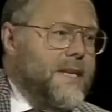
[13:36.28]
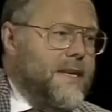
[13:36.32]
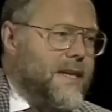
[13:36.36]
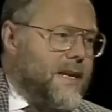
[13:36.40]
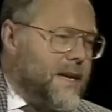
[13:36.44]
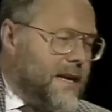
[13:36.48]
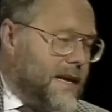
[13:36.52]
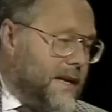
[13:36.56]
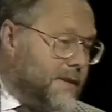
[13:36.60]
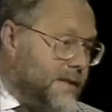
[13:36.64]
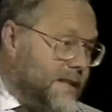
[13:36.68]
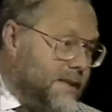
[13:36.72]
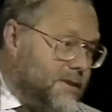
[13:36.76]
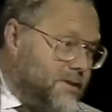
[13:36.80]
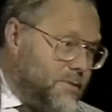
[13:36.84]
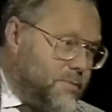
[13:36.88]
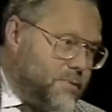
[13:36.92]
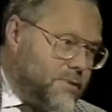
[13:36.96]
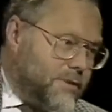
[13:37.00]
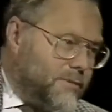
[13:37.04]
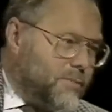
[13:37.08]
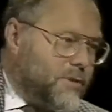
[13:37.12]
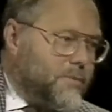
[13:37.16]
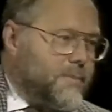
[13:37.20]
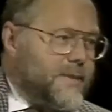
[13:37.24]
And these are
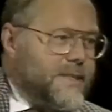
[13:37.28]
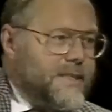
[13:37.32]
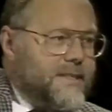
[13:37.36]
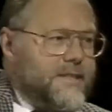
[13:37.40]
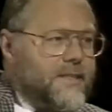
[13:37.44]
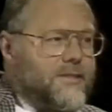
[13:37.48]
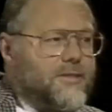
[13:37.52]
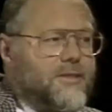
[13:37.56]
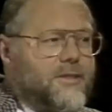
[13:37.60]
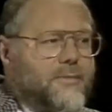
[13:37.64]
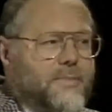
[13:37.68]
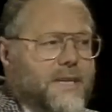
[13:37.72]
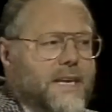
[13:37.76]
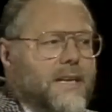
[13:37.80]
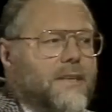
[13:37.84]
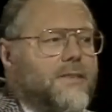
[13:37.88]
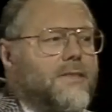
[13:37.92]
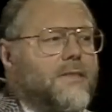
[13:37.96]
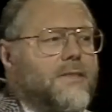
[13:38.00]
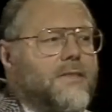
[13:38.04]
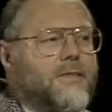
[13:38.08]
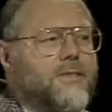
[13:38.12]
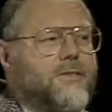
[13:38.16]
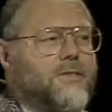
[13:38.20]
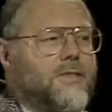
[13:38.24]
probably just about at the
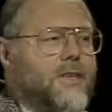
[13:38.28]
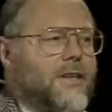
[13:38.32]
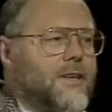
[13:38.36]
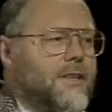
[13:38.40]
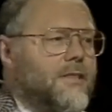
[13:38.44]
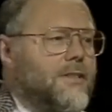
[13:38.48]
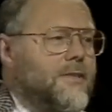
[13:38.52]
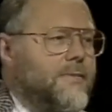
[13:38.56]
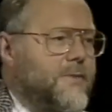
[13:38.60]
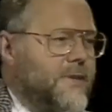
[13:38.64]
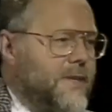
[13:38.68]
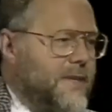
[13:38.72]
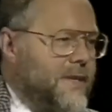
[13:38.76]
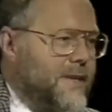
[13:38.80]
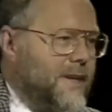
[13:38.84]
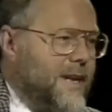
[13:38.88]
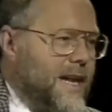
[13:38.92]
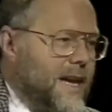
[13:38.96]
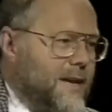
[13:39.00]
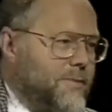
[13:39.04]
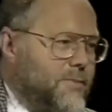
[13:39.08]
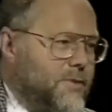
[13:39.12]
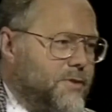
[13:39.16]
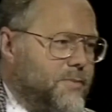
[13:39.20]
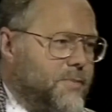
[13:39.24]
start of the
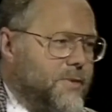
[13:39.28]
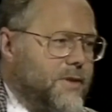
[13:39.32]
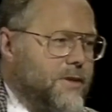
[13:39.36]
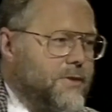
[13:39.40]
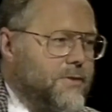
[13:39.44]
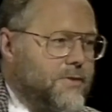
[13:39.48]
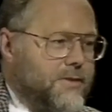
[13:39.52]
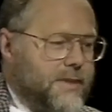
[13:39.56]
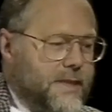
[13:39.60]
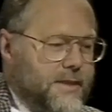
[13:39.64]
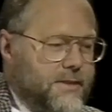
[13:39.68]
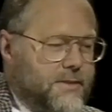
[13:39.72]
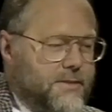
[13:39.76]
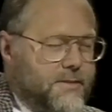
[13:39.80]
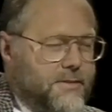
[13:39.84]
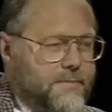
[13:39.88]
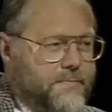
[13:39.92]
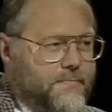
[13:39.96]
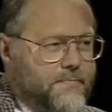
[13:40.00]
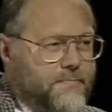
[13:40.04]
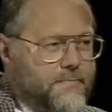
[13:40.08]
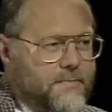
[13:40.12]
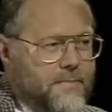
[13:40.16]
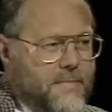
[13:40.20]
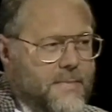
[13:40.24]
collapse process.
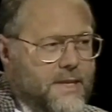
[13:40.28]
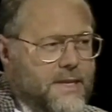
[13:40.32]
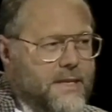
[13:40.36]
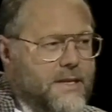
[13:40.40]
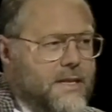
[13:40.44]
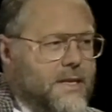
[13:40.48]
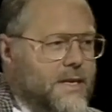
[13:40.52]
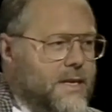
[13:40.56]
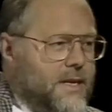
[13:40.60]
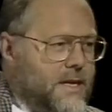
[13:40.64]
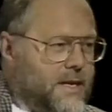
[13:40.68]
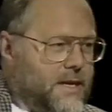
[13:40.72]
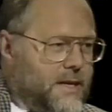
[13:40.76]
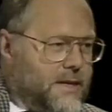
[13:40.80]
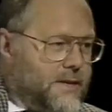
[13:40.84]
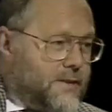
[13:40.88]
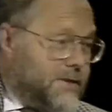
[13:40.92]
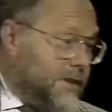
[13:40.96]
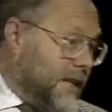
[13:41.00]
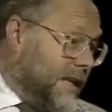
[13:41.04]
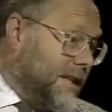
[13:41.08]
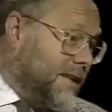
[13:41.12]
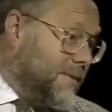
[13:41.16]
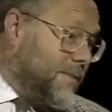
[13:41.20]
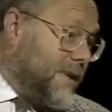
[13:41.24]
The
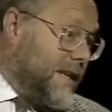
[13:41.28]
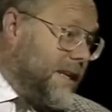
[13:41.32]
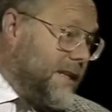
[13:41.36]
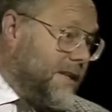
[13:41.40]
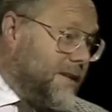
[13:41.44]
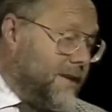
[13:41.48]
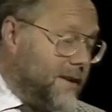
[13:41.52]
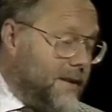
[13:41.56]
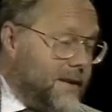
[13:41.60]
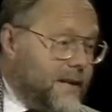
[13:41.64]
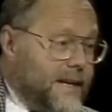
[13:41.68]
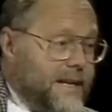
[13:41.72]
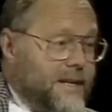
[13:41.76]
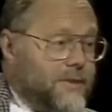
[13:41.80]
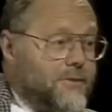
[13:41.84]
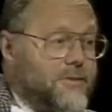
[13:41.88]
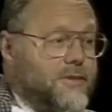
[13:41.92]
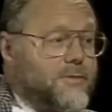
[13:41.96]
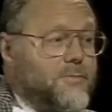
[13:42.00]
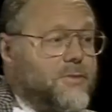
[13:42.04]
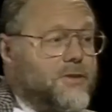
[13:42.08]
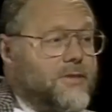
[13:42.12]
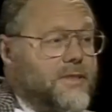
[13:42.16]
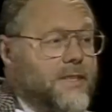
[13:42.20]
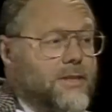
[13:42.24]
giant molecular clouds
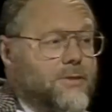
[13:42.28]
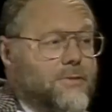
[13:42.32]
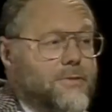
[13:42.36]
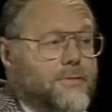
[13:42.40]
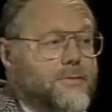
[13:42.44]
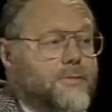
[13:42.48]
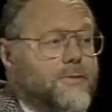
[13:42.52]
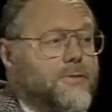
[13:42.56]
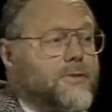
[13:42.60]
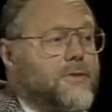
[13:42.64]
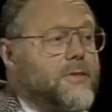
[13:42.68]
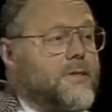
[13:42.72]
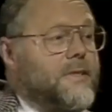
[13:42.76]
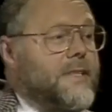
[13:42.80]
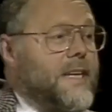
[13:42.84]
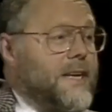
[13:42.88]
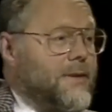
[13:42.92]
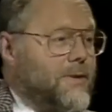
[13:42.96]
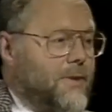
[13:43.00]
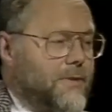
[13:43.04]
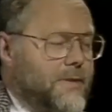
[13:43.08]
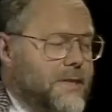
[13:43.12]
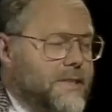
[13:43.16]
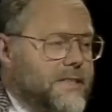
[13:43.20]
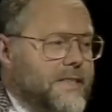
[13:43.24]
themselves and their
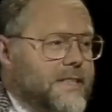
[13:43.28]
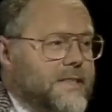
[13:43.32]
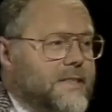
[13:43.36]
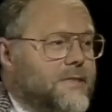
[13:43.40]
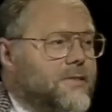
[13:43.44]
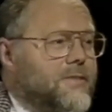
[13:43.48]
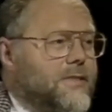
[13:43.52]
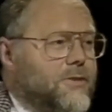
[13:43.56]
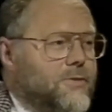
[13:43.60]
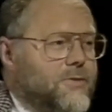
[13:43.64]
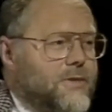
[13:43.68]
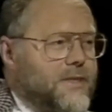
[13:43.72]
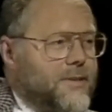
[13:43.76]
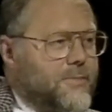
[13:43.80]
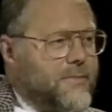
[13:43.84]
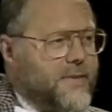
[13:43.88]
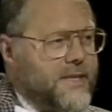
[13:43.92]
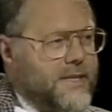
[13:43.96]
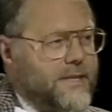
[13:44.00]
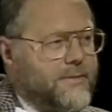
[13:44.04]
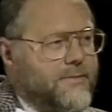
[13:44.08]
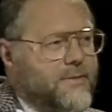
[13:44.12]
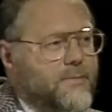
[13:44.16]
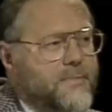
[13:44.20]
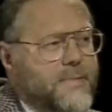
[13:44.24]
origin is still something of
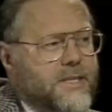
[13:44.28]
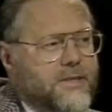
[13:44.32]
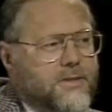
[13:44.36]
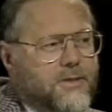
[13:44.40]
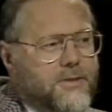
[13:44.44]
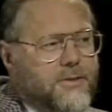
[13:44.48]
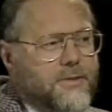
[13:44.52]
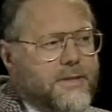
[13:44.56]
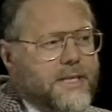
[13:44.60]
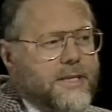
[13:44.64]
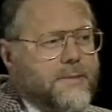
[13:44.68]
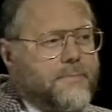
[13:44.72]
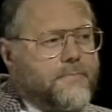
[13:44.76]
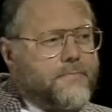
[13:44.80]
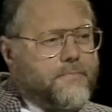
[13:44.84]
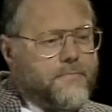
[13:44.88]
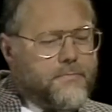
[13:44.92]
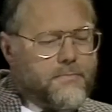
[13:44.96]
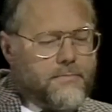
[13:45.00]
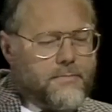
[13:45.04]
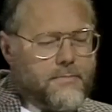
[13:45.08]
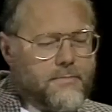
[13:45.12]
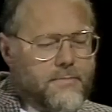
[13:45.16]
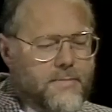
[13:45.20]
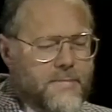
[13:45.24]
a mystery,
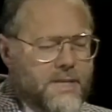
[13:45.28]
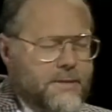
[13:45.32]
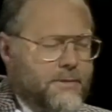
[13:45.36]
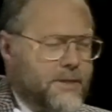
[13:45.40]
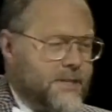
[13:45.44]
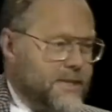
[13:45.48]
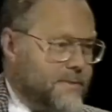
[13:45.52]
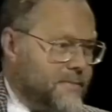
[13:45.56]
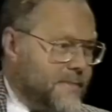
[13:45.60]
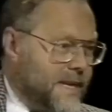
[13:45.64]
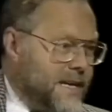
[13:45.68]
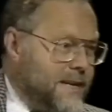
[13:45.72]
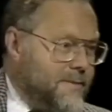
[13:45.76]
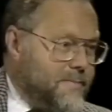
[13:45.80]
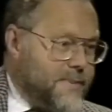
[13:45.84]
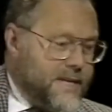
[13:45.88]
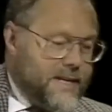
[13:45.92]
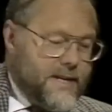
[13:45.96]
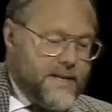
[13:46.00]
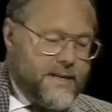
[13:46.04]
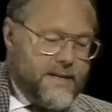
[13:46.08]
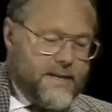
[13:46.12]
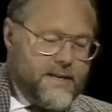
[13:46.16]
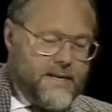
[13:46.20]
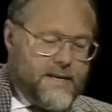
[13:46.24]
but it may be
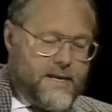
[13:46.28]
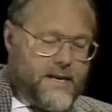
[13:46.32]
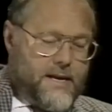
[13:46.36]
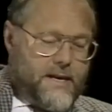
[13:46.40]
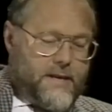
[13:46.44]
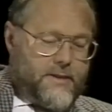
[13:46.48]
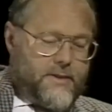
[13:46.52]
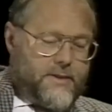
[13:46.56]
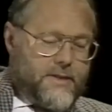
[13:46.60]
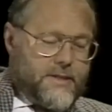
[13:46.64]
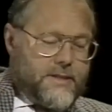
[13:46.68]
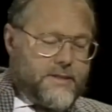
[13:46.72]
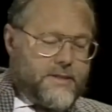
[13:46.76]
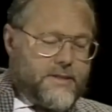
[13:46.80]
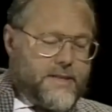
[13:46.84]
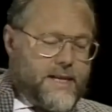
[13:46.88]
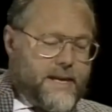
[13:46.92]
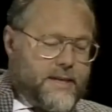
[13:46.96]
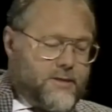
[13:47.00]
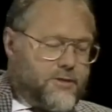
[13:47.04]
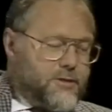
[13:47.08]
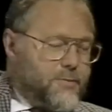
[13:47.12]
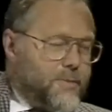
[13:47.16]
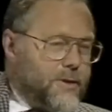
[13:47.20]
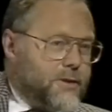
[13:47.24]
that
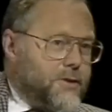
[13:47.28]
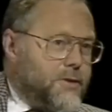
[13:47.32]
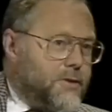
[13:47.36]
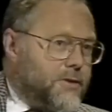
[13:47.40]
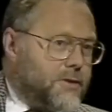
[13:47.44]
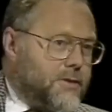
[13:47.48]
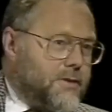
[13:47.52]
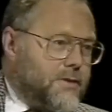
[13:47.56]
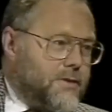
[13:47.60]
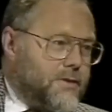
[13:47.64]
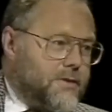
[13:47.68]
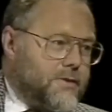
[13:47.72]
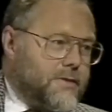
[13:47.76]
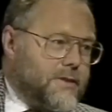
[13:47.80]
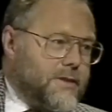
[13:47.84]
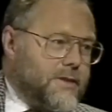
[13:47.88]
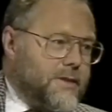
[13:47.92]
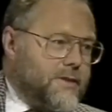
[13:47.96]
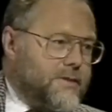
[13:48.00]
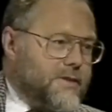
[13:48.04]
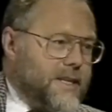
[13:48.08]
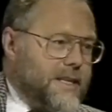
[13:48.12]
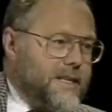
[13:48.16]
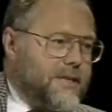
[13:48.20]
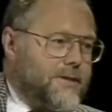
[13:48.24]
explosions at the
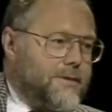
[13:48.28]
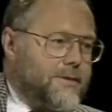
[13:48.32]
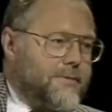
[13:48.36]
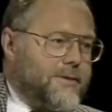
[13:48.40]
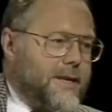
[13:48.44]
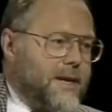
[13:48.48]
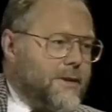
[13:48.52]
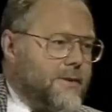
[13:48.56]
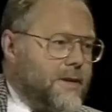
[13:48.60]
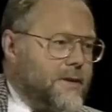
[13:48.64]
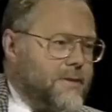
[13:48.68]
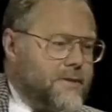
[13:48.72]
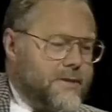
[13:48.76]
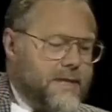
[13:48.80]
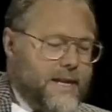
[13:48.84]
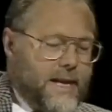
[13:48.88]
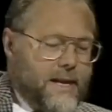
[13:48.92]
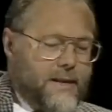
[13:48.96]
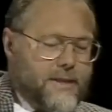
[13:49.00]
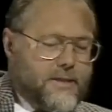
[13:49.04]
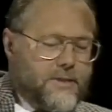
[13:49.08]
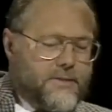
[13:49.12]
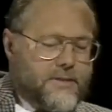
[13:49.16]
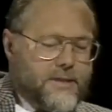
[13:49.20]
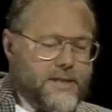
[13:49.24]
centre of our own
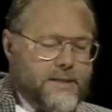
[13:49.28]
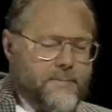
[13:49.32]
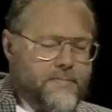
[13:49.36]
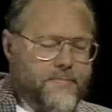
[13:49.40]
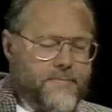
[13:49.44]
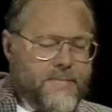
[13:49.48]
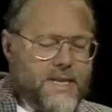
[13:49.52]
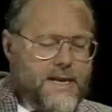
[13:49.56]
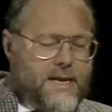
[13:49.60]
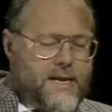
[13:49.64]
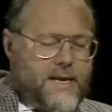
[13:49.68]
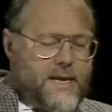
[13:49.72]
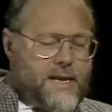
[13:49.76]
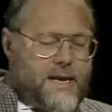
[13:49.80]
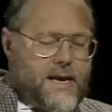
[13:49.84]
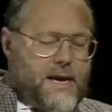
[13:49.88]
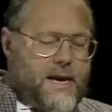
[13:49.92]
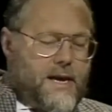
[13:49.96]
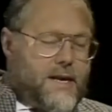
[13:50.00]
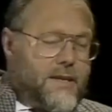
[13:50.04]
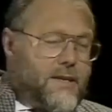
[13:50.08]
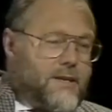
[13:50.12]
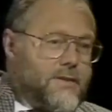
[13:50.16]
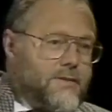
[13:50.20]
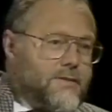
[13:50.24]
galaxy, uh,
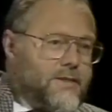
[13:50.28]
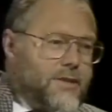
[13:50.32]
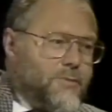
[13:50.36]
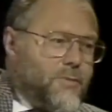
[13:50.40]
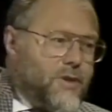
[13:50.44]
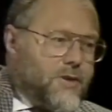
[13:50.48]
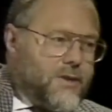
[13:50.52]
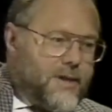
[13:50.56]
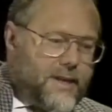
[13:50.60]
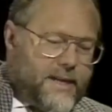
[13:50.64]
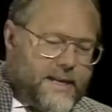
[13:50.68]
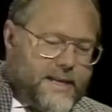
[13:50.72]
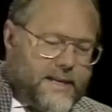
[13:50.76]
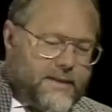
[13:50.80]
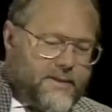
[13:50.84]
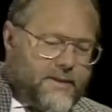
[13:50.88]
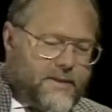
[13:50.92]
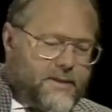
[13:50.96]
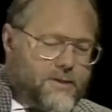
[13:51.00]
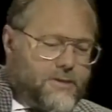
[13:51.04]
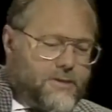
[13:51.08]
somewhat like those